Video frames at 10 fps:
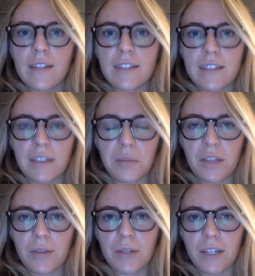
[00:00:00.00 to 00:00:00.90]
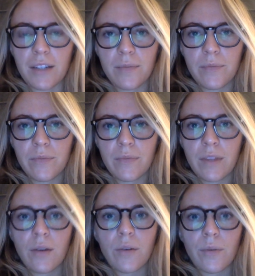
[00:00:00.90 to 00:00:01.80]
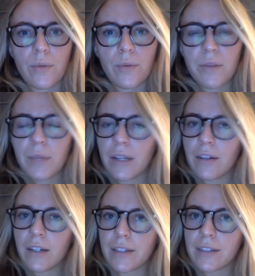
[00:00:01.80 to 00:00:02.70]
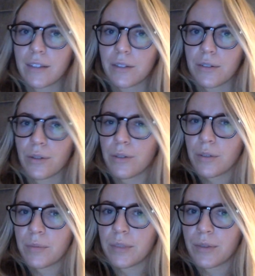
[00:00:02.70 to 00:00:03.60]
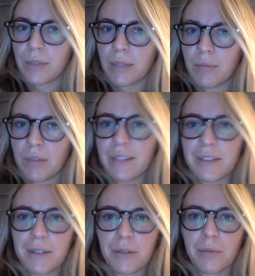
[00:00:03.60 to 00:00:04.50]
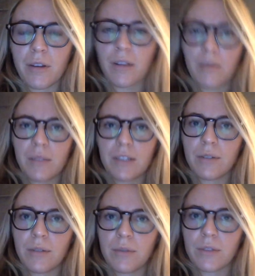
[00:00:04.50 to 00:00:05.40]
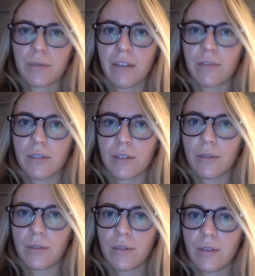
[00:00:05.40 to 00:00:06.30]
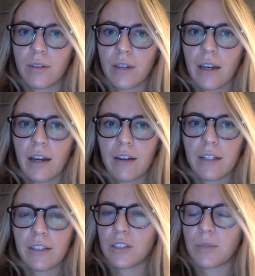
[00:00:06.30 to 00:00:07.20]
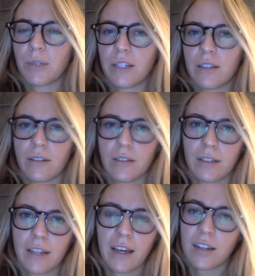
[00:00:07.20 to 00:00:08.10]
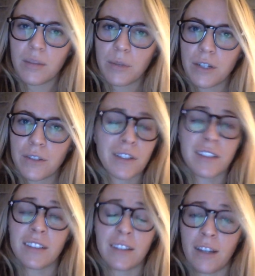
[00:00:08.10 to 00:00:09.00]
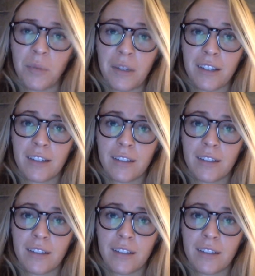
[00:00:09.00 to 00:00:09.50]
Statement 3. What I'm hearing is that you're torn between pleasing your mom and doing what's right for you. How can you explain to her that the added pressure isn't helping?